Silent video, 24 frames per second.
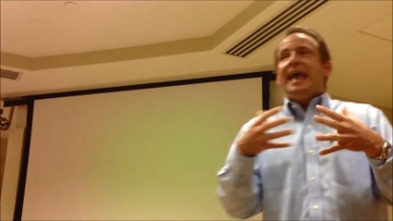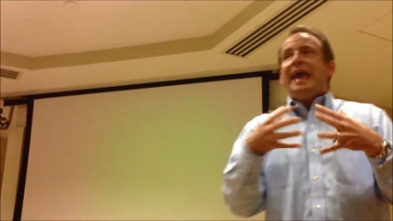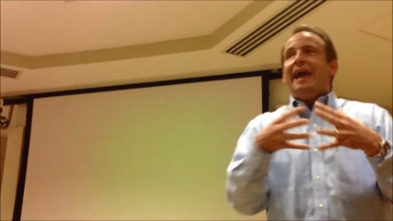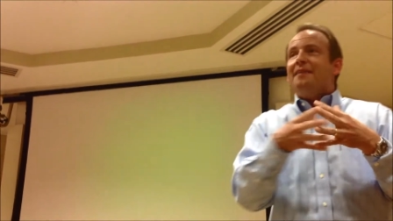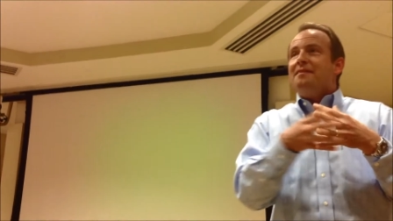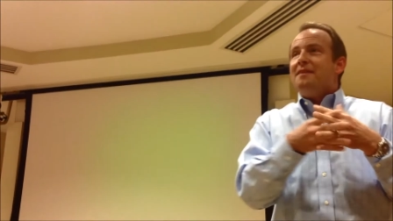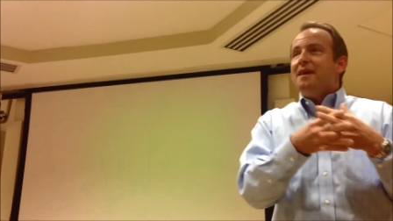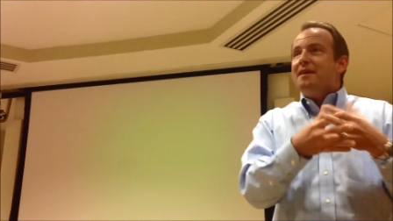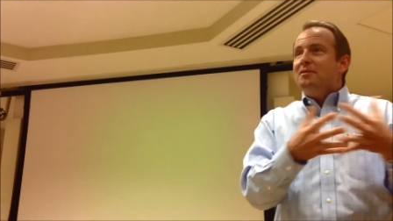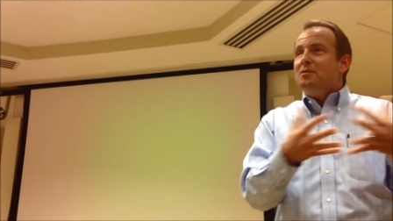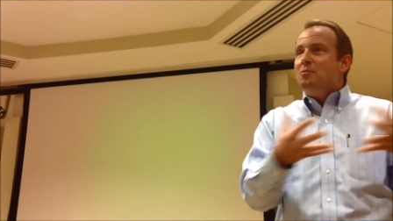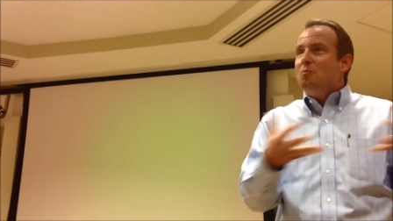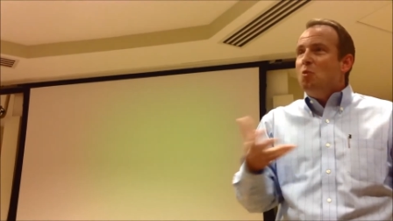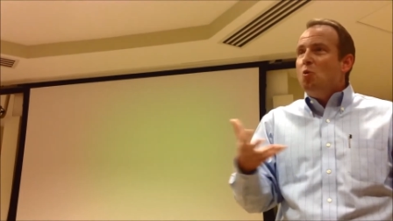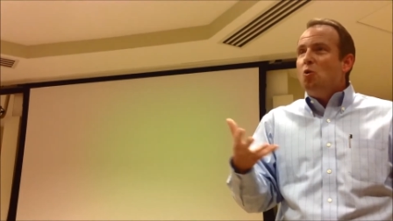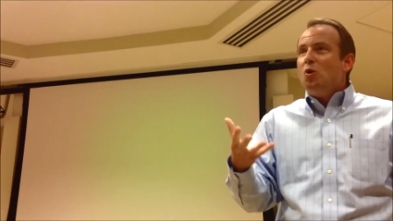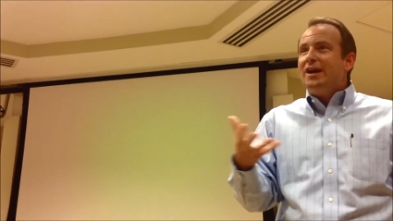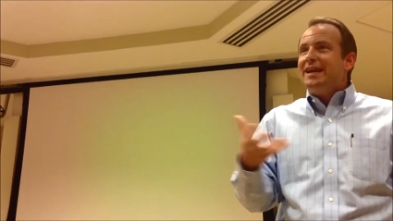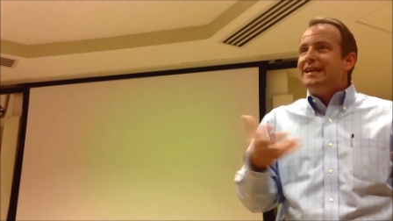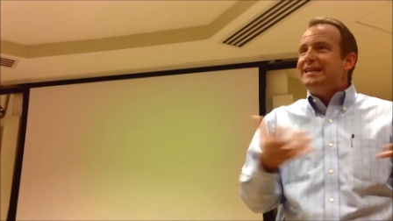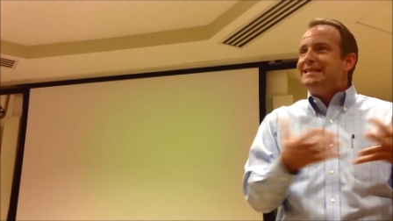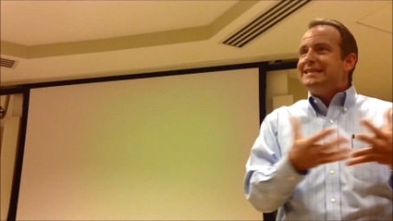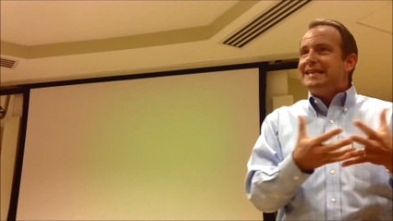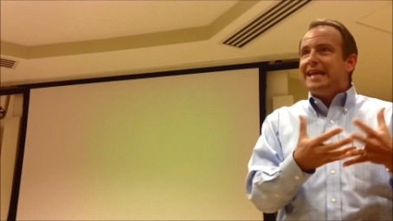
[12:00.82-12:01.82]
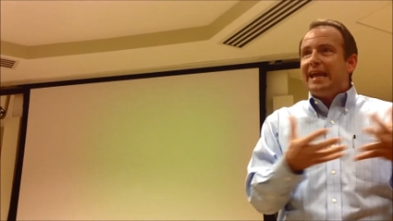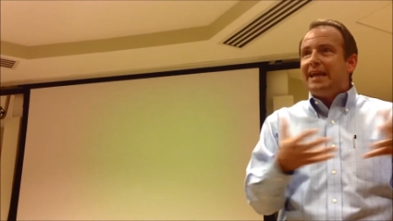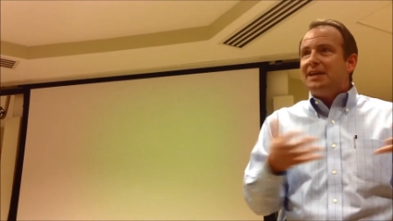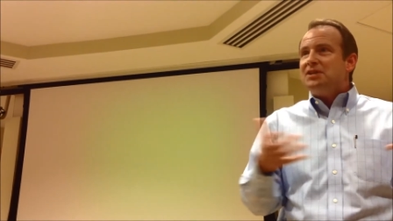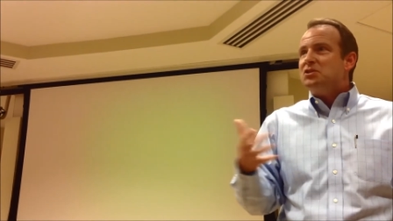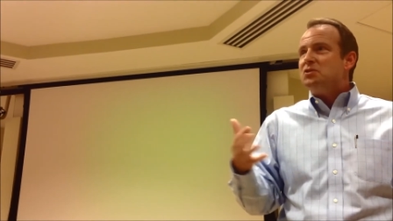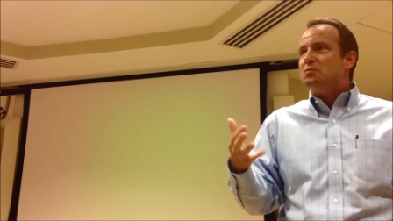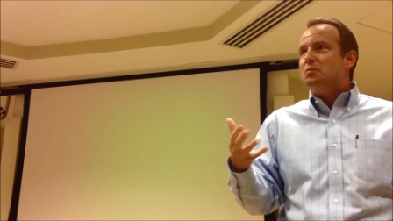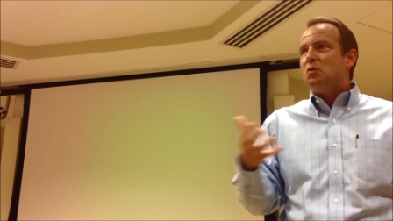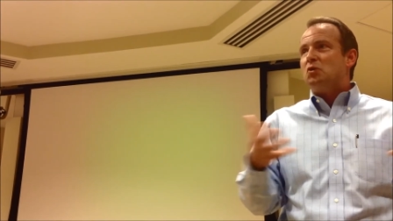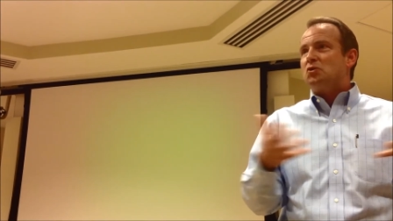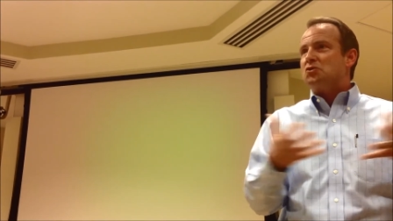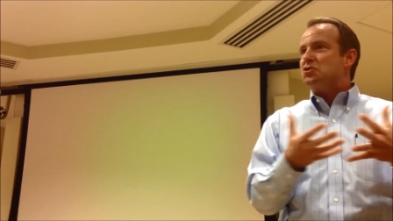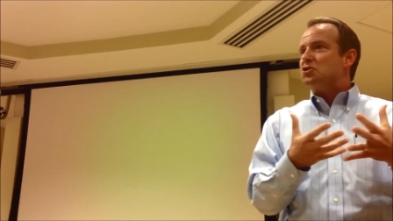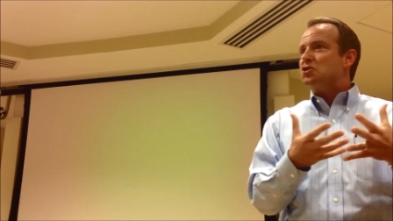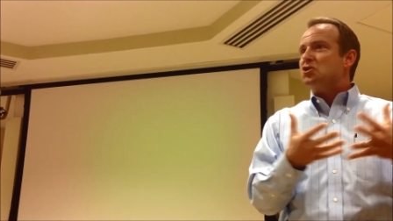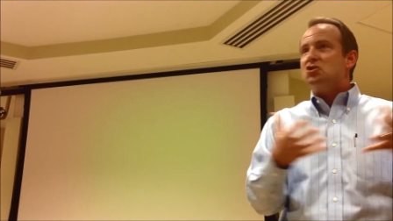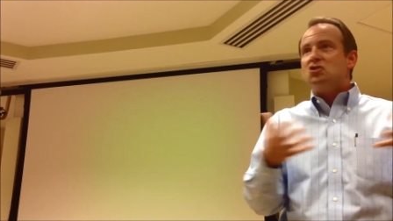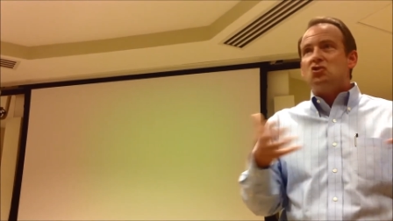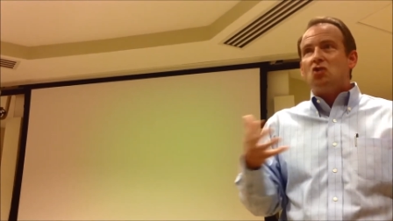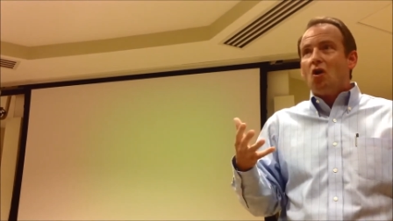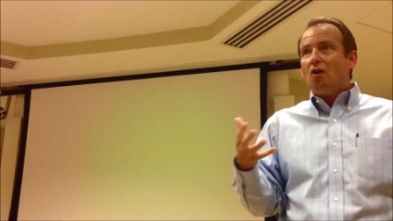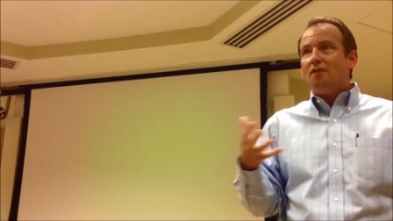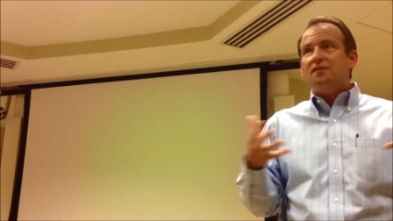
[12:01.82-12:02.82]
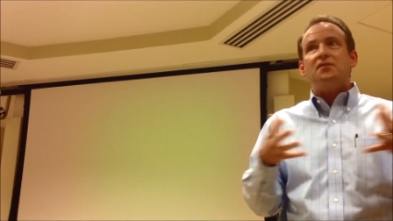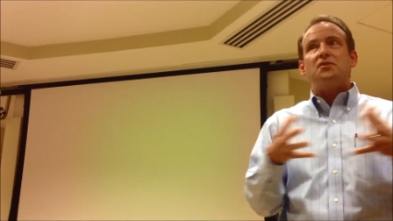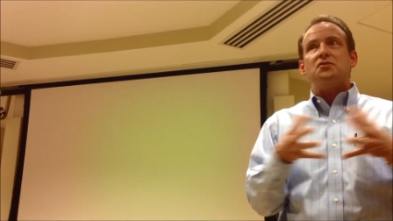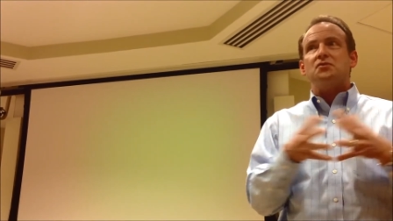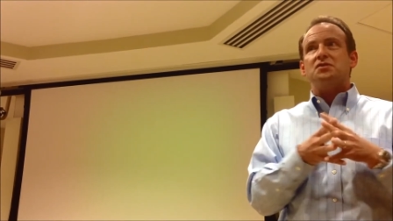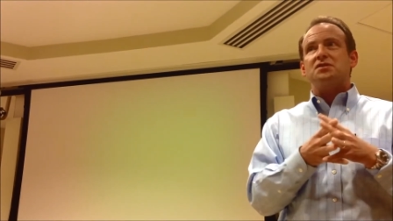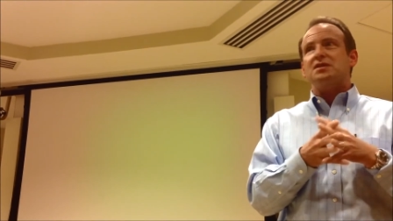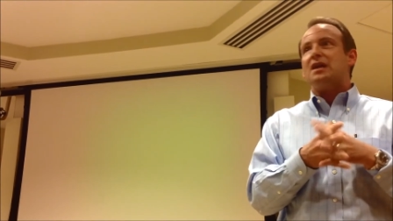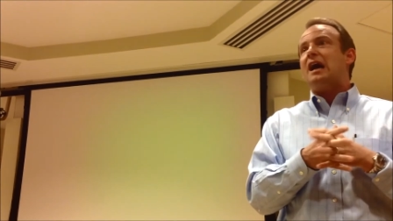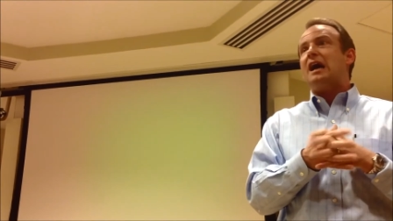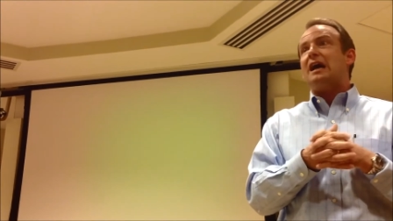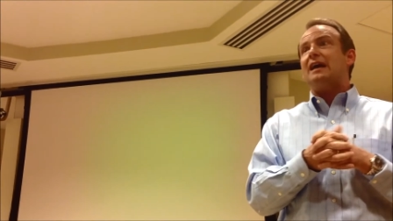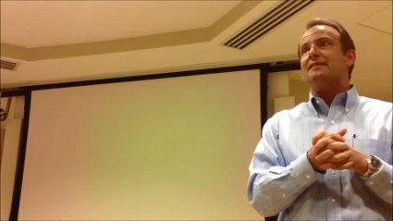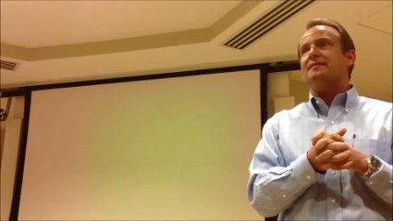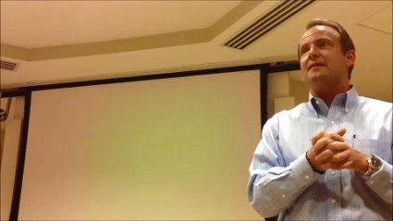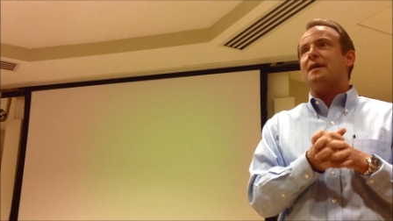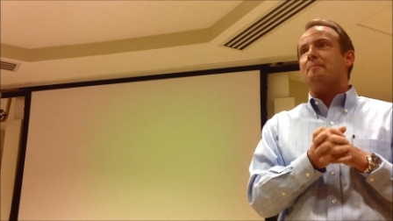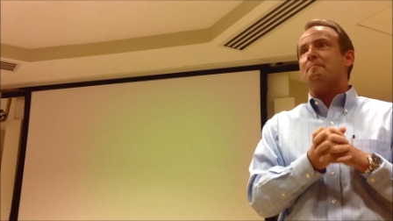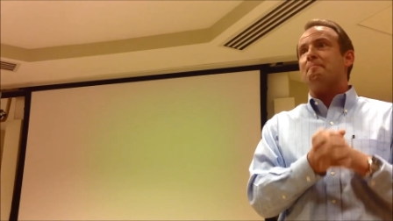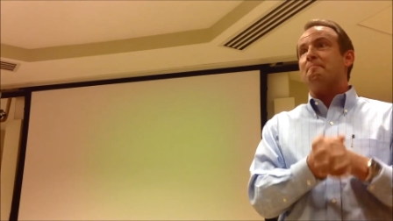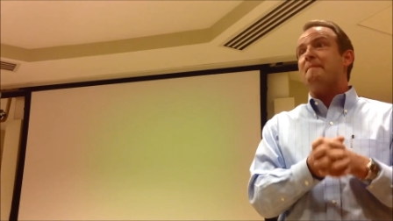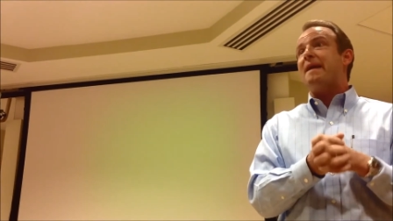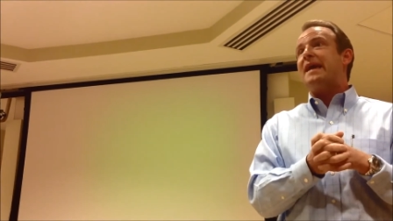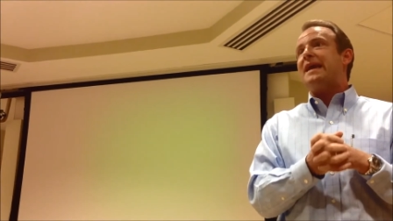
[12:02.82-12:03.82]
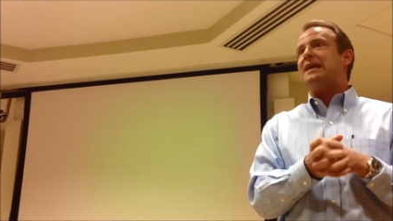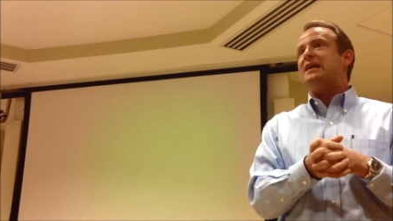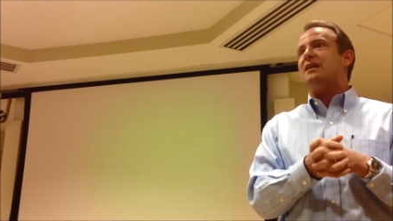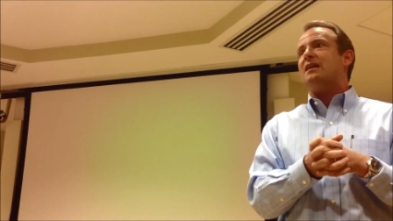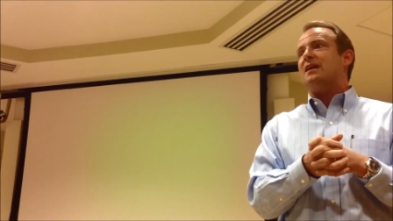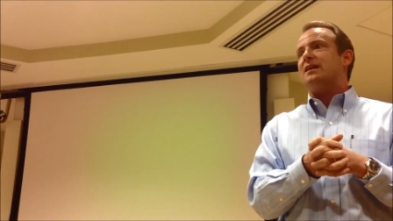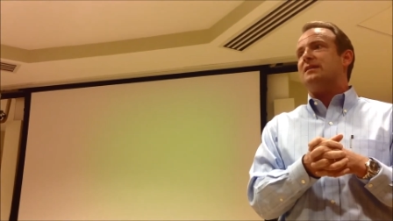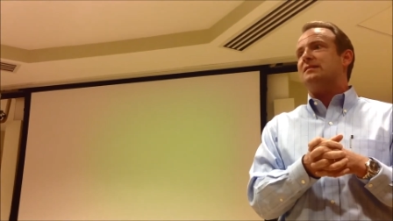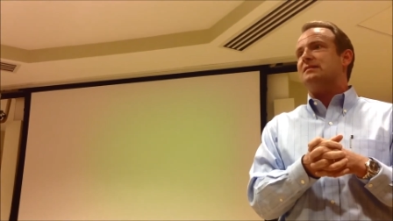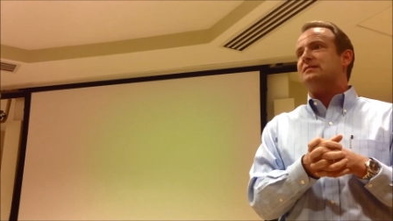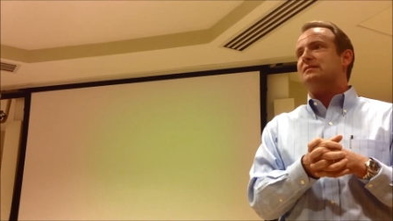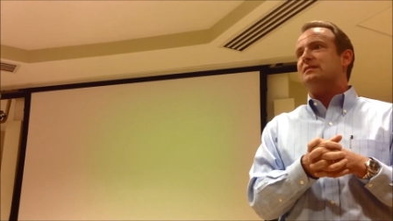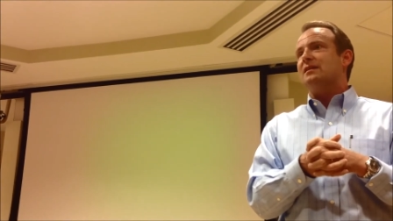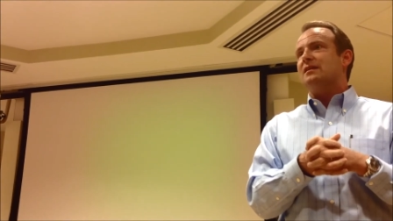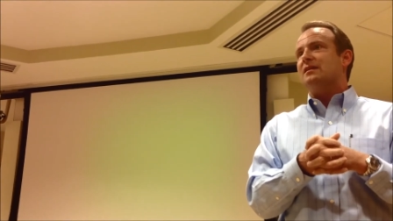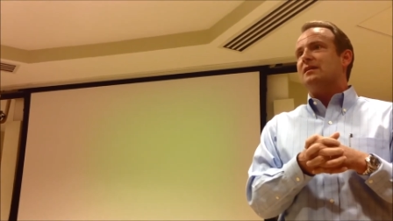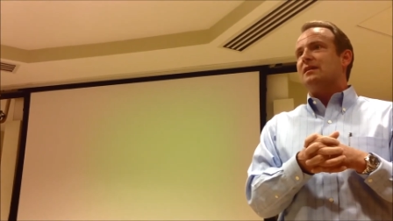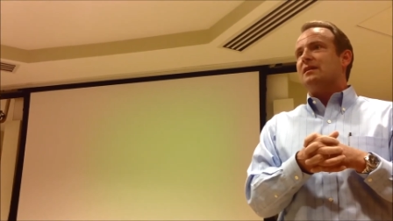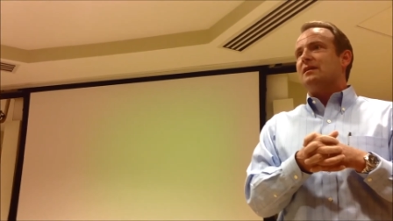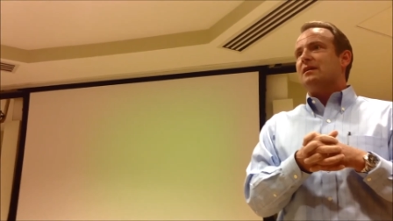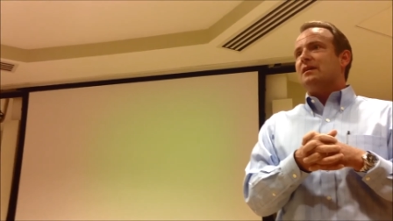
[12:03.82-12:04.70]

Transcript: And then the more intangibles, the softer side that make us